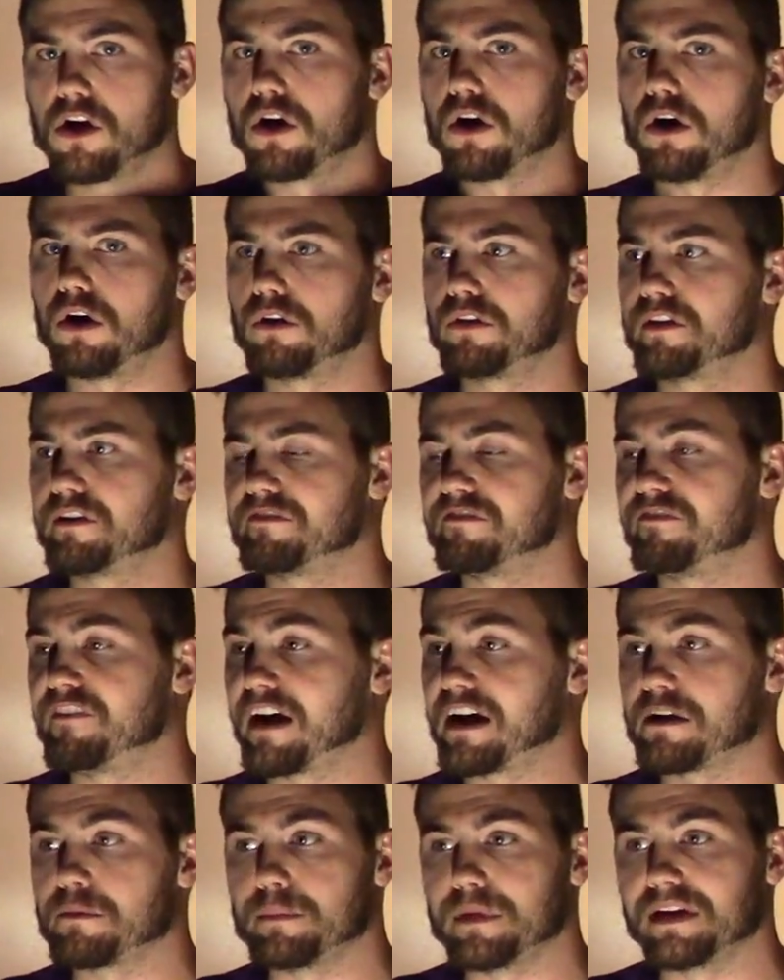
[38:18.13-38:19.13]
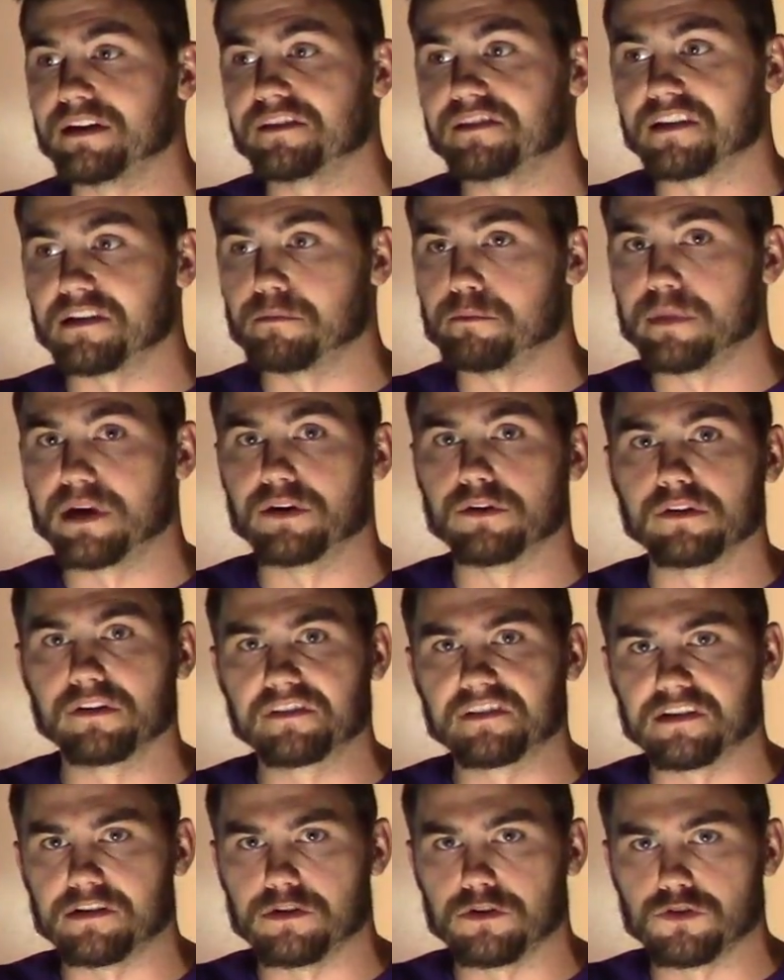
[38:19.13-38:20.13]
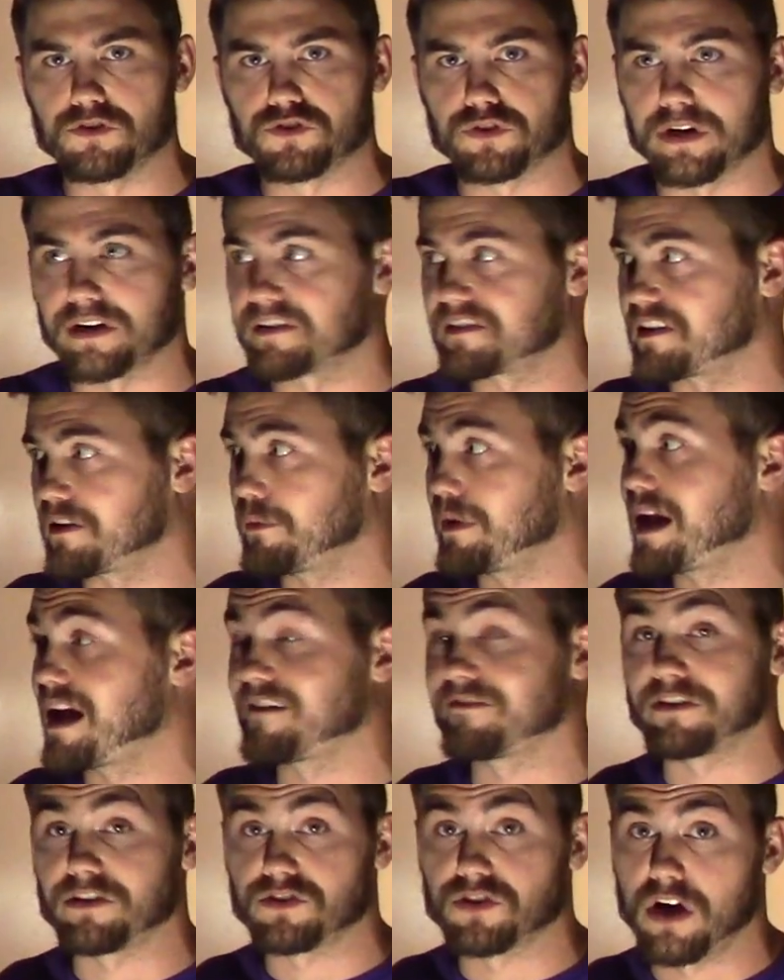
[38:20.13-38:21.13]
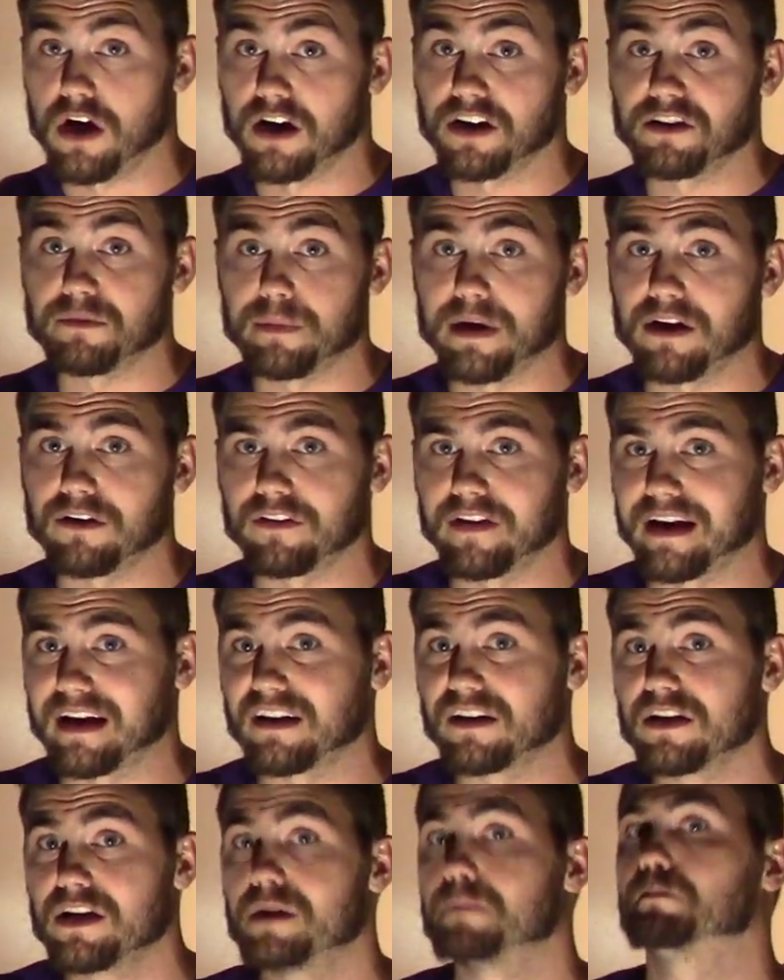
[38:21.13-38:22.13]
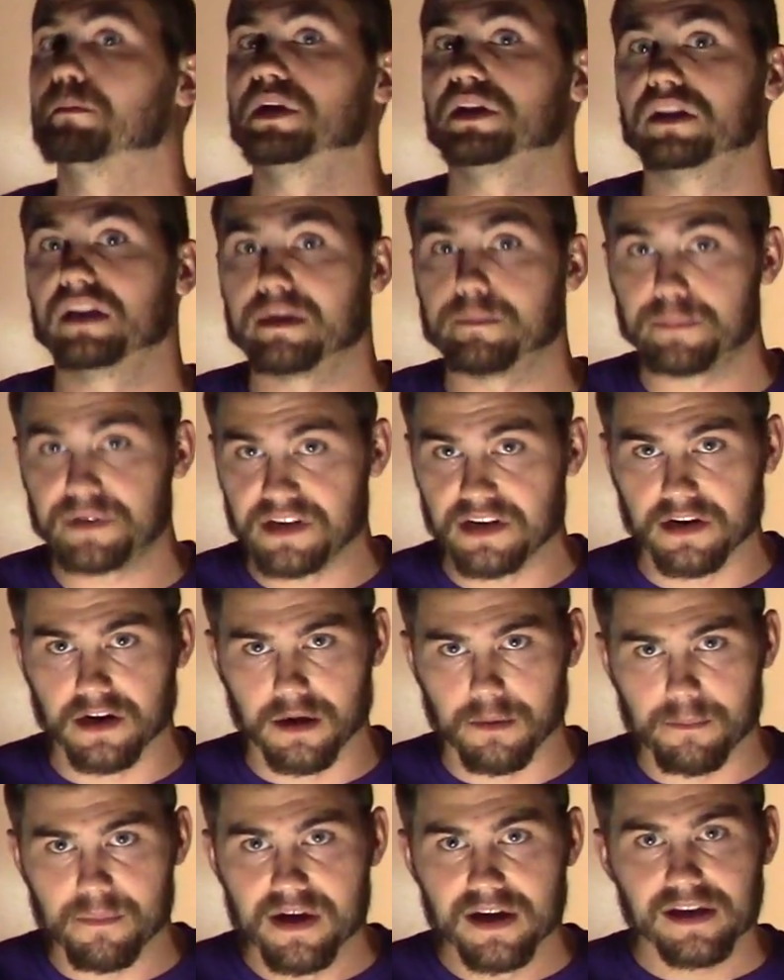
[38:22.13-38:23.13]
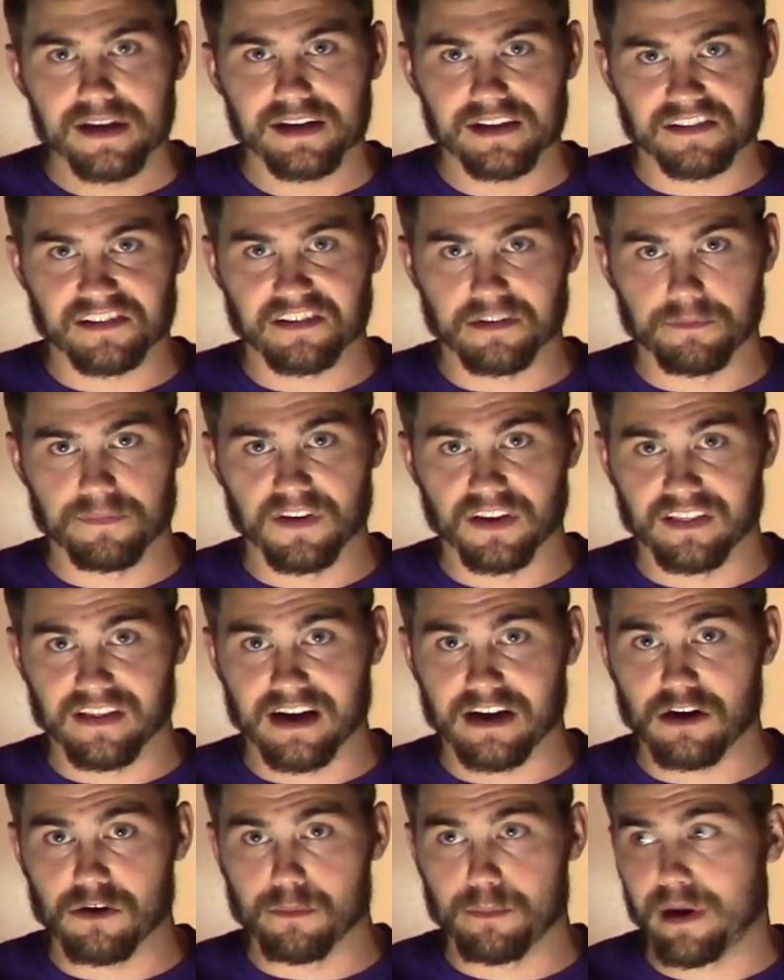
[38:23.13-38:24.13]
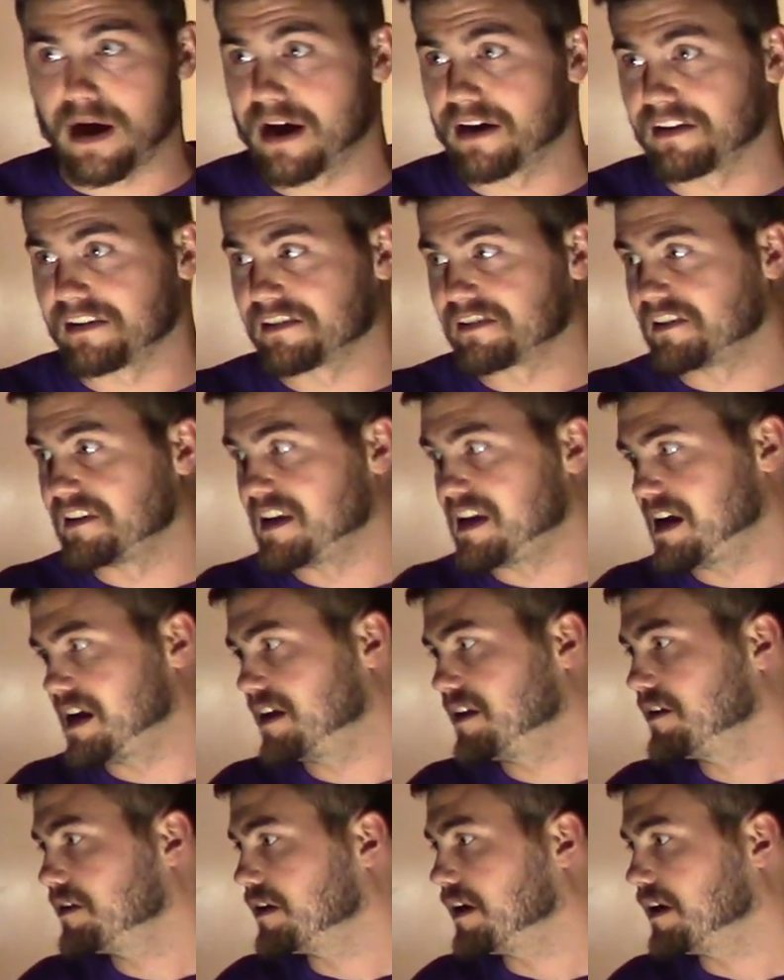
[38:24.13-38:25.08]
All the vitamins and minerals and nutrients that we haven't talked about, like molybdenum is something that your bodies need.